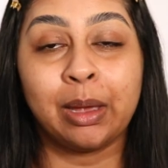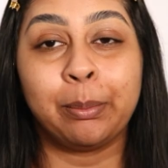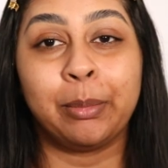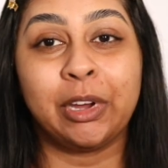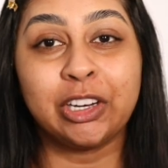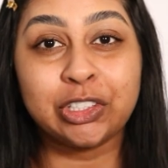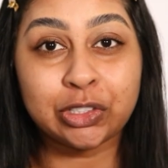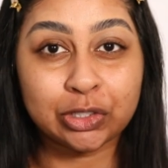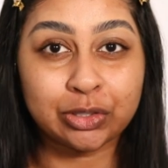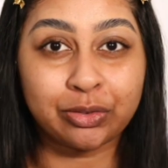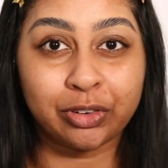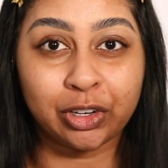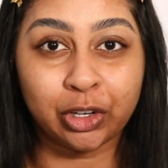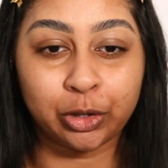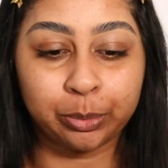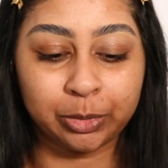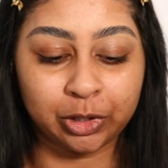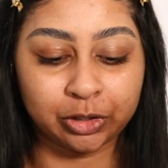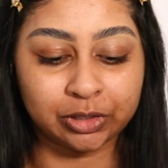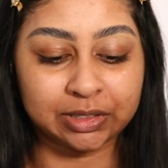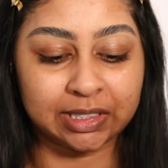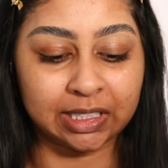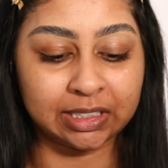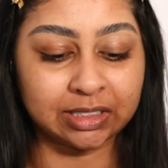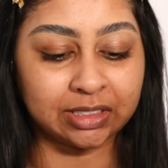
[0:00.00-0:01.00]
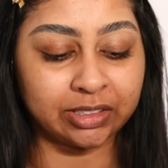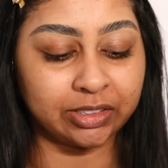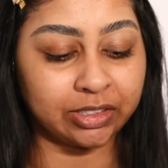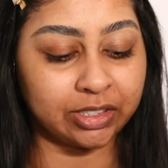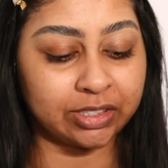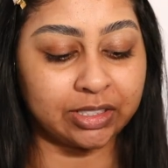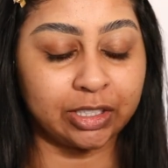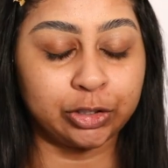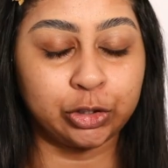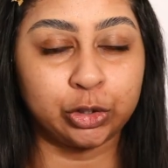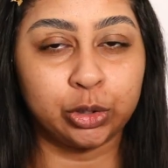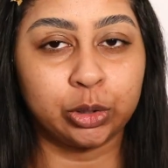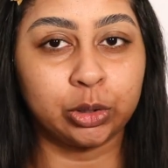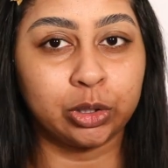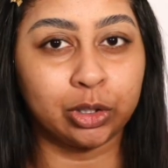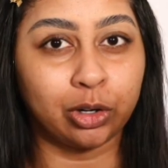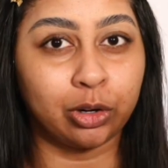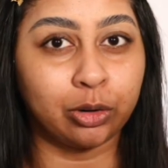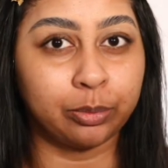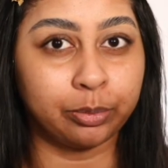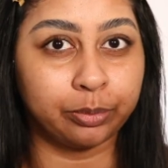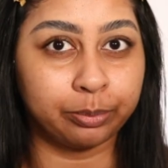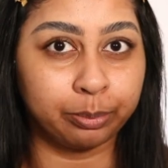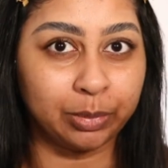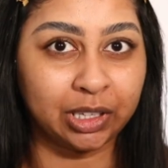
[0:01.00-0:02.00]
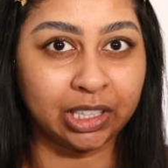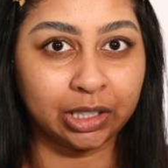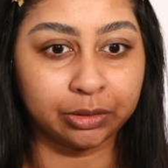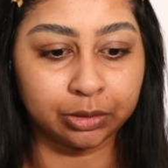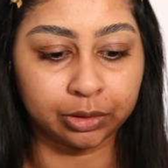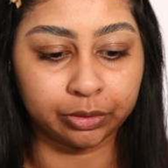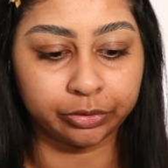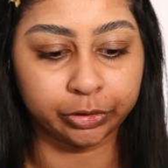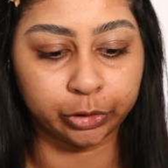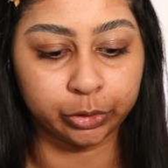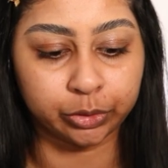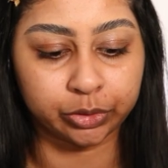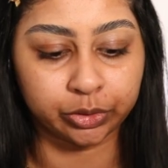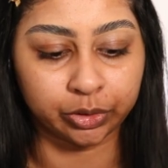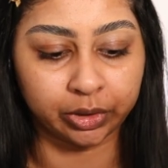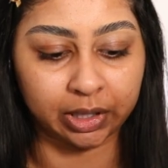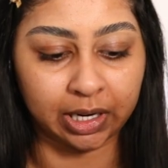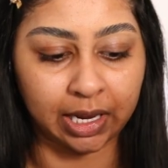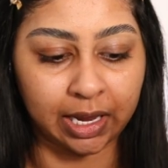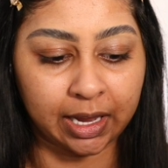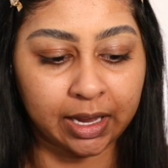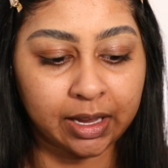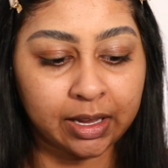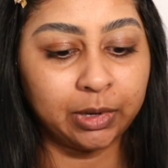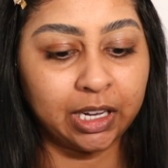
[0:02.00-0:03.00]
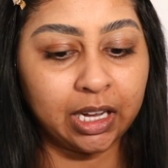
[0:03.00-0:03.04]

make sure to follow me on TikTok because I do a lot of mini reviews on there.